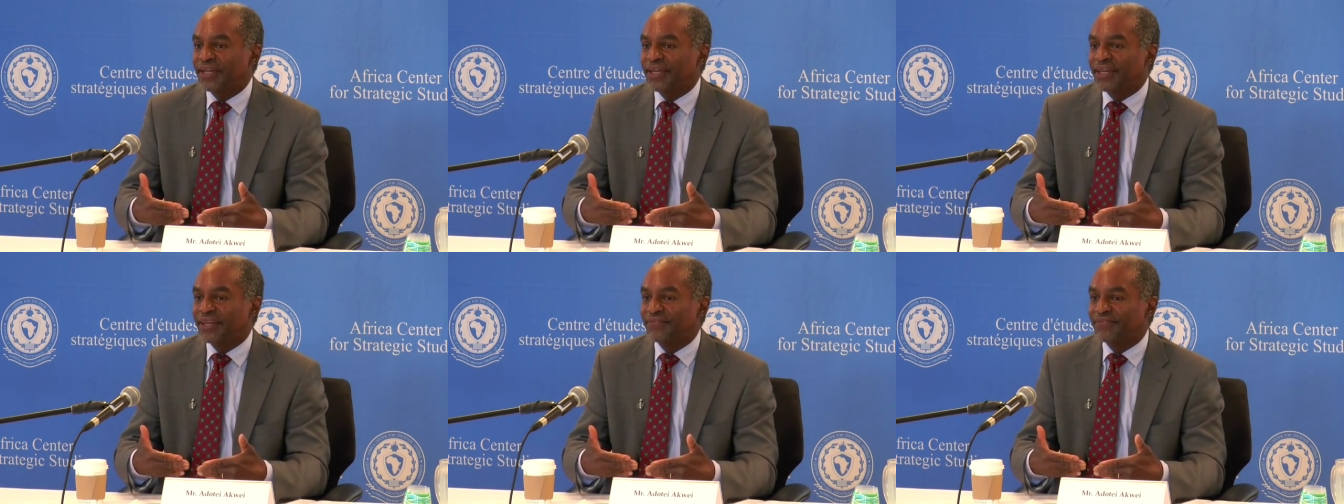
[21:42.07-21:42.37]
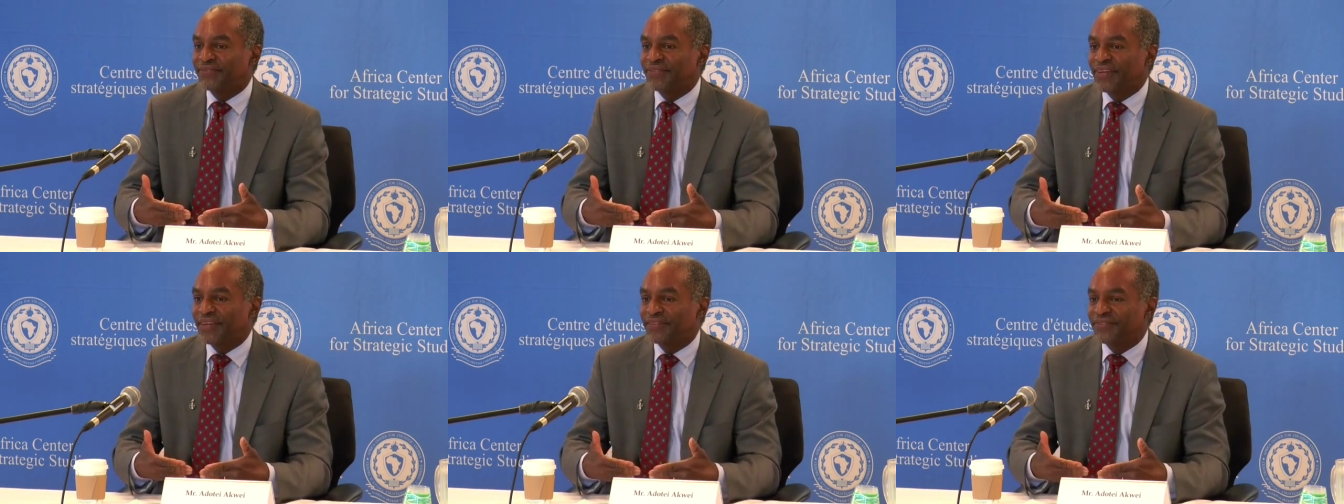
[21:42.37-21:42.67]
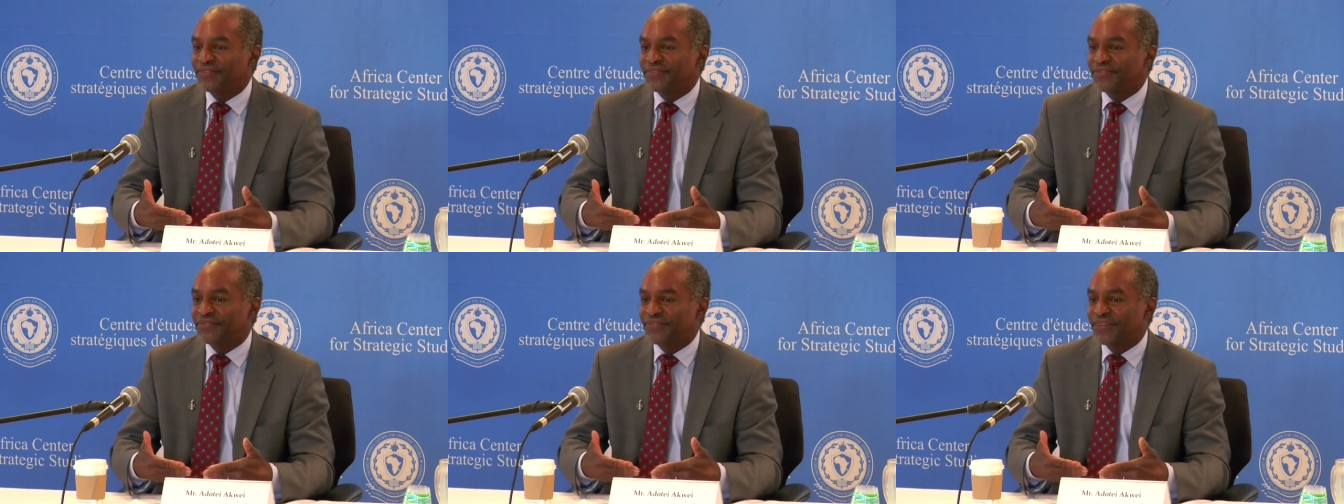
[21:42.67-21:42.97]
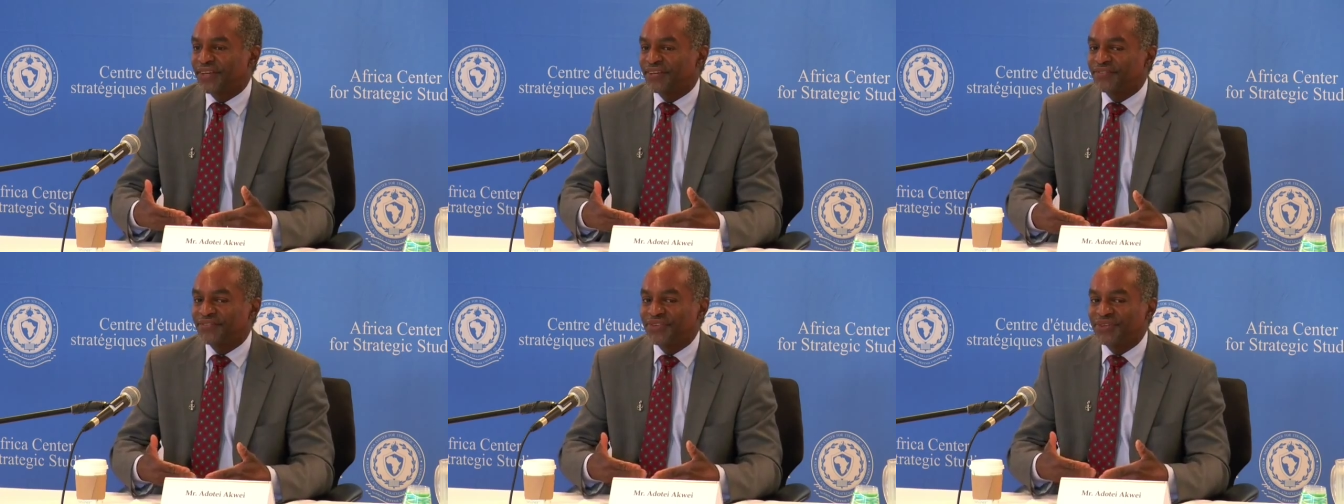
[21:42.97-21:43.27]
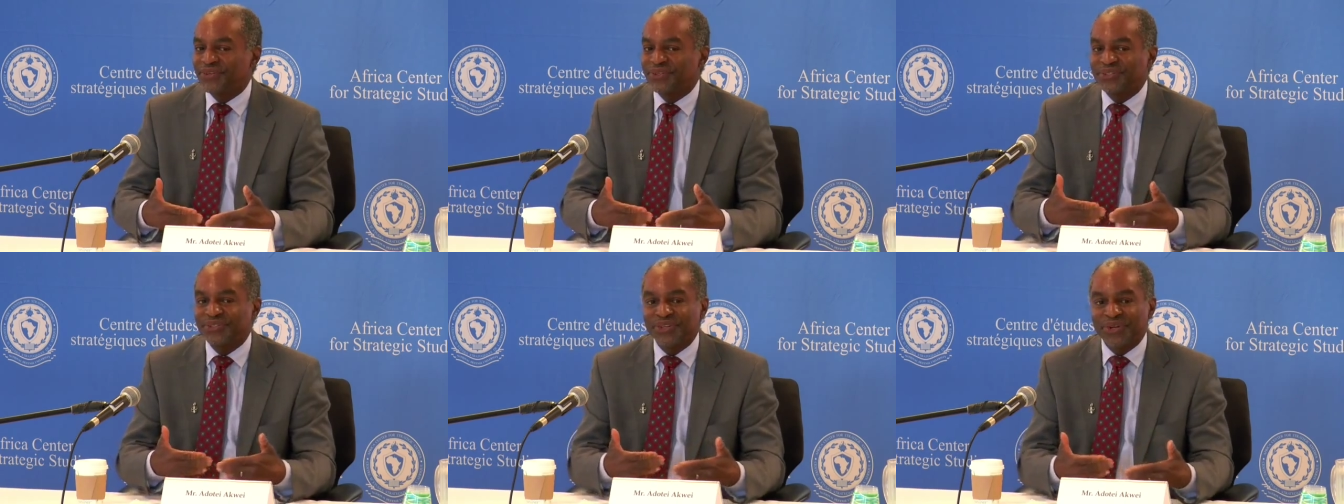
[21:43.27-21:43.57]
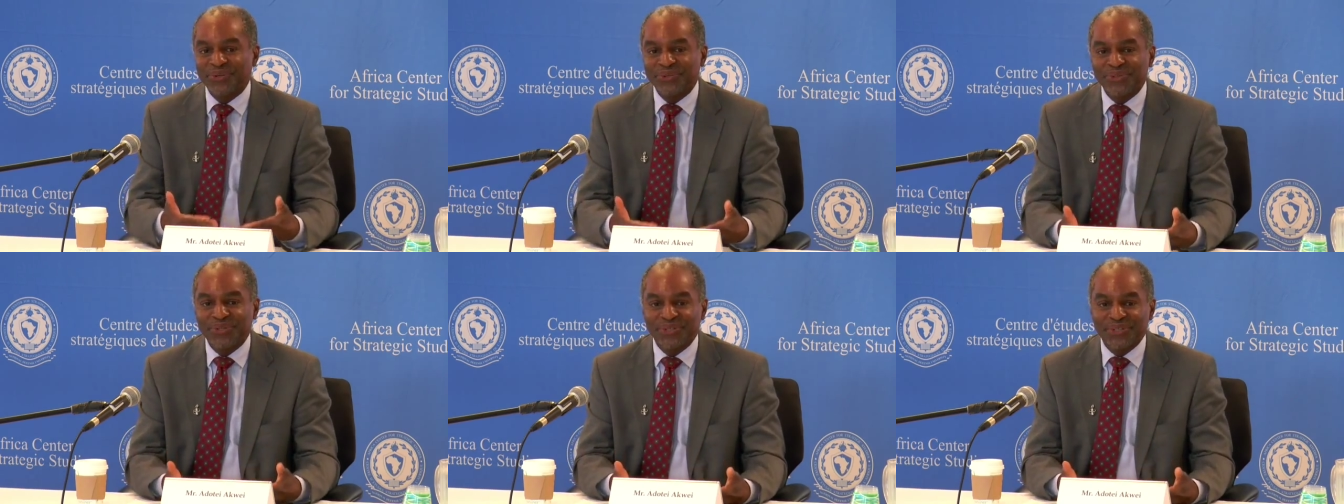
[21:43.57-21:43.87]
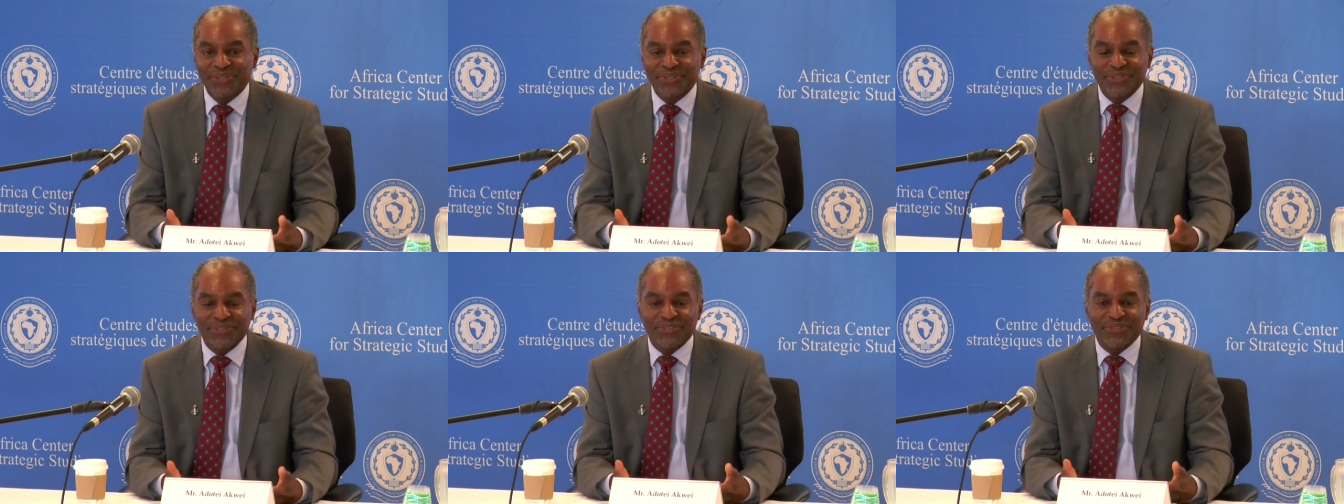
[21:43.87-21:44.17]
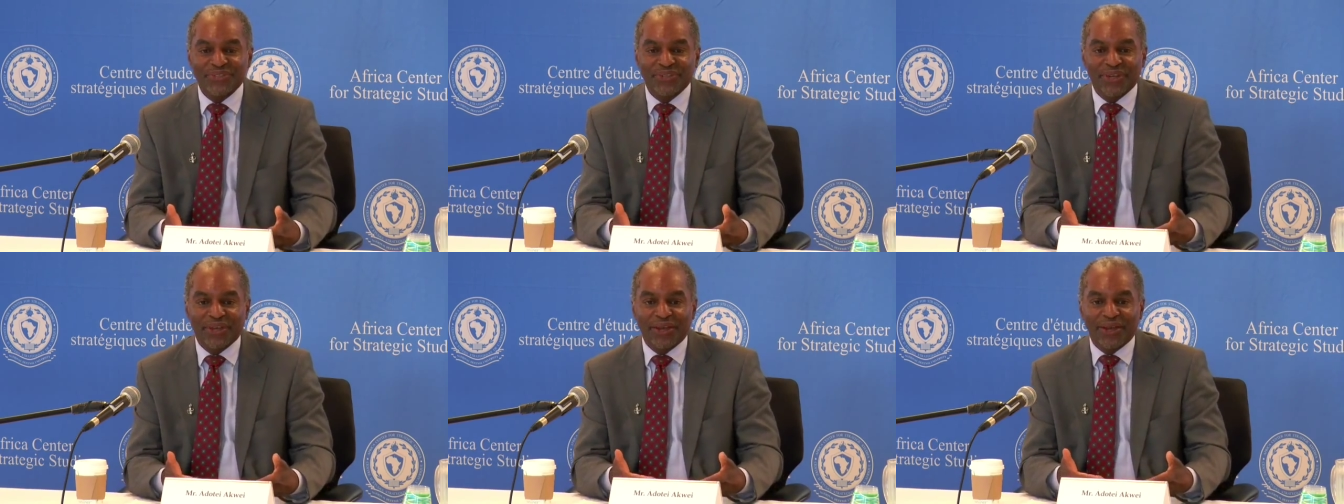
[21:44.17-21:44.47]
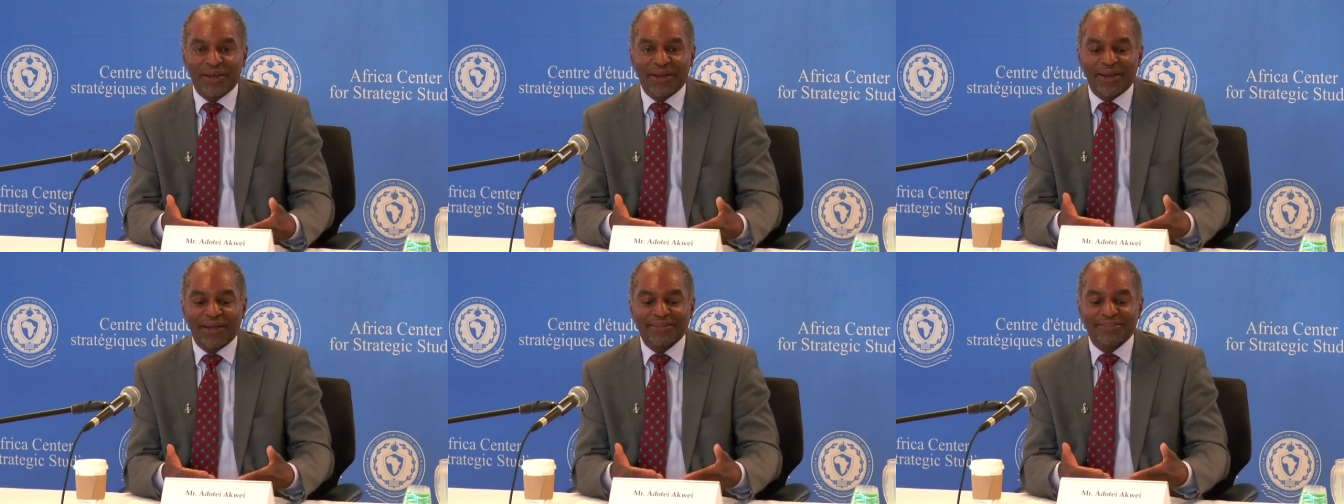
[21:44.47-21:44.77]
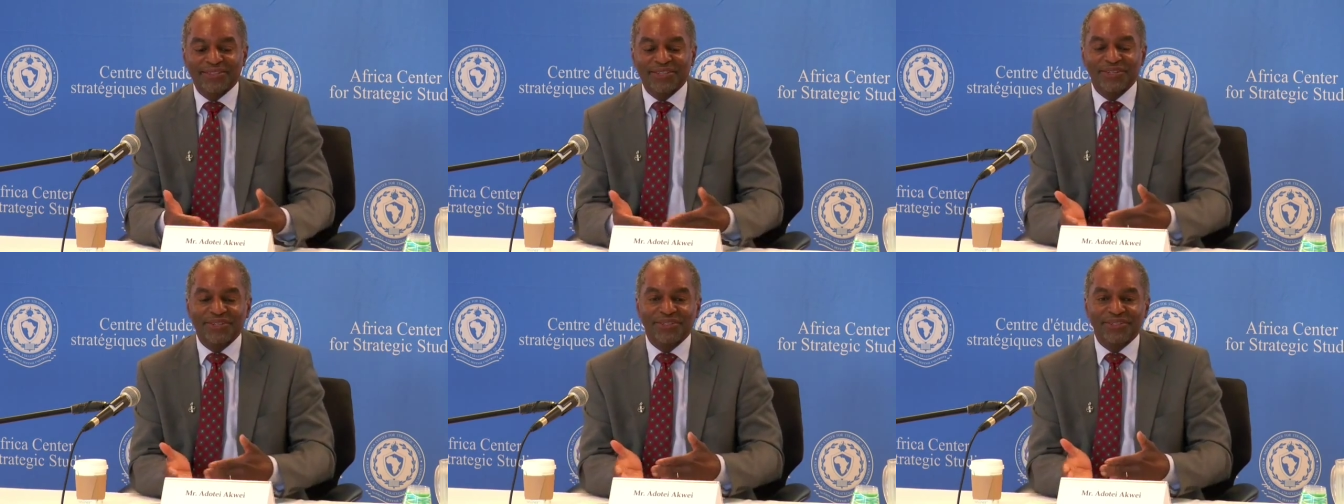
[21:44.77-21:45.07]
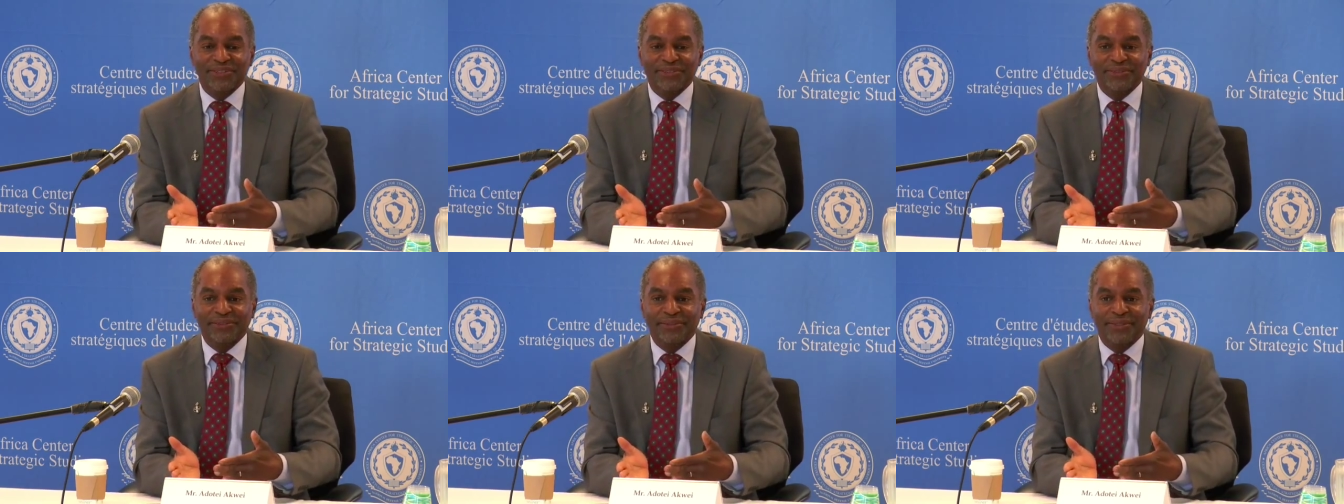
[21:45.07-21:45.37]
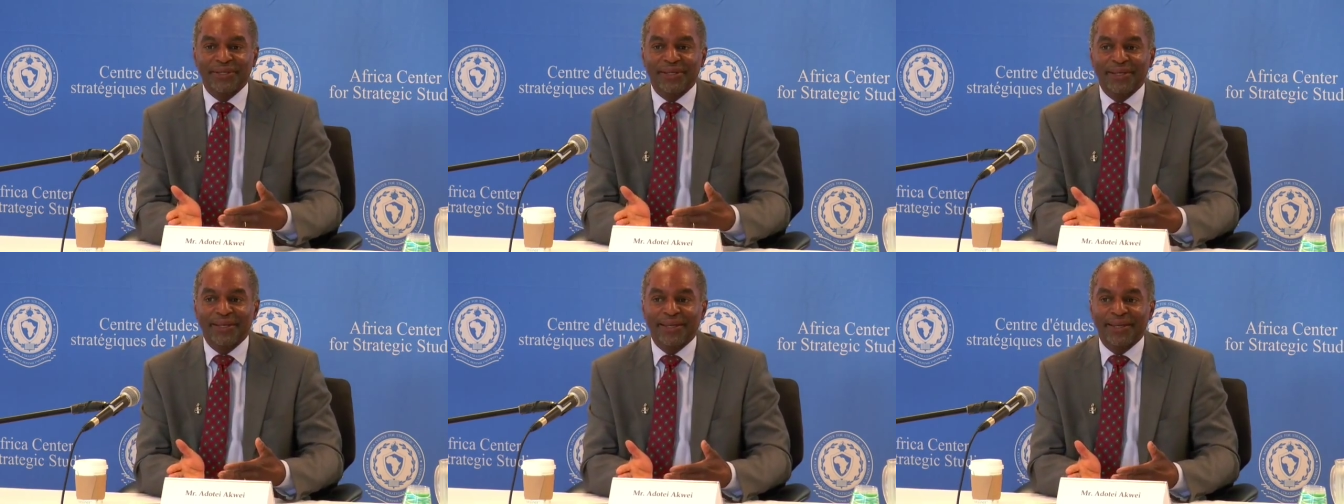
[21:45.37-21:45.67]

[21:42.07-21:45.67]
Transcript: if, if, if your donors turn,